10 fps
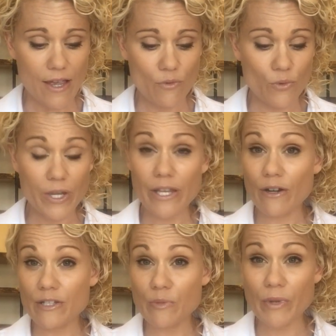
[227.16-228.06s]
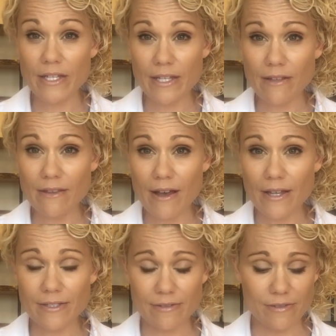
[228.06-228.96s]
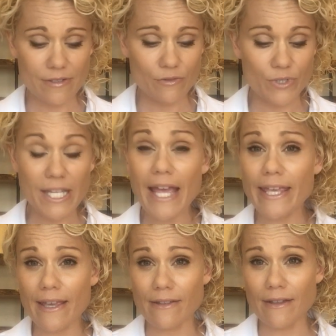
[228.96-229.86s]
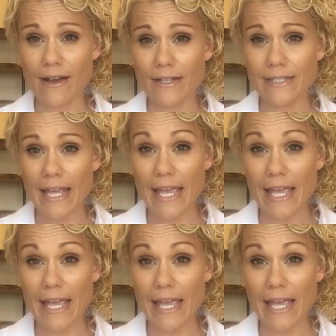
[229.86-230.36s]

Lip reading: We are spending a lot, we're taking a lot,